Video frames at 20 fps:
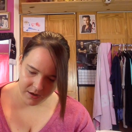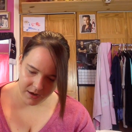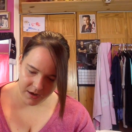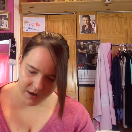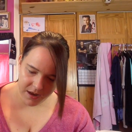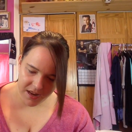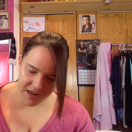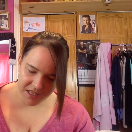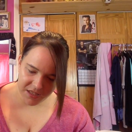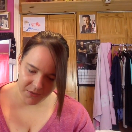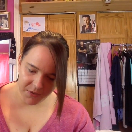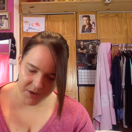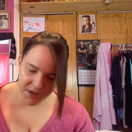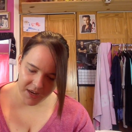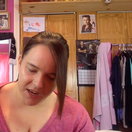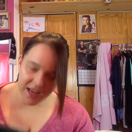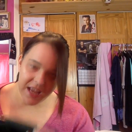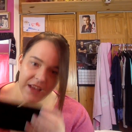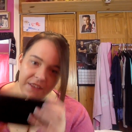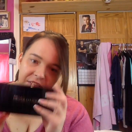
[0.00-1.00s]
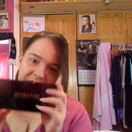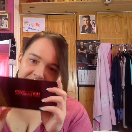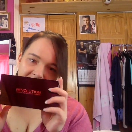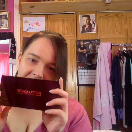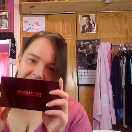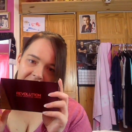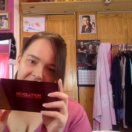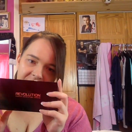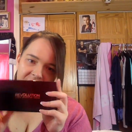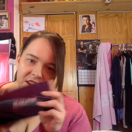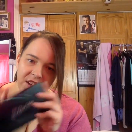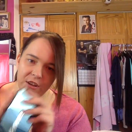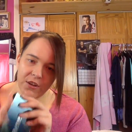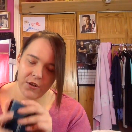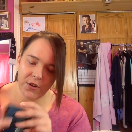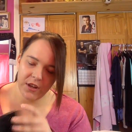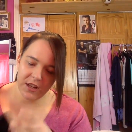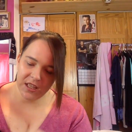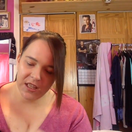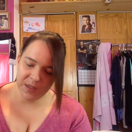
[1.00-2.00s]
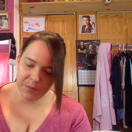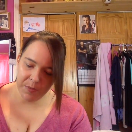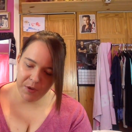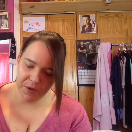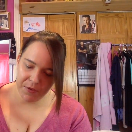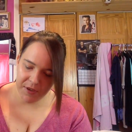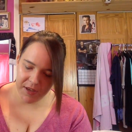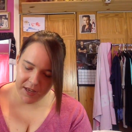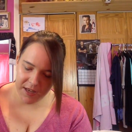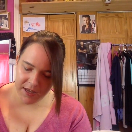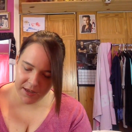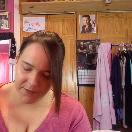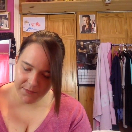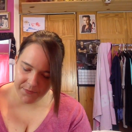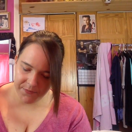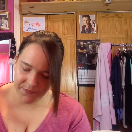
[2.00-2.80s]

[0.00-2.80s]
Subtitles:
Next one I have here is the Iconic Smoky.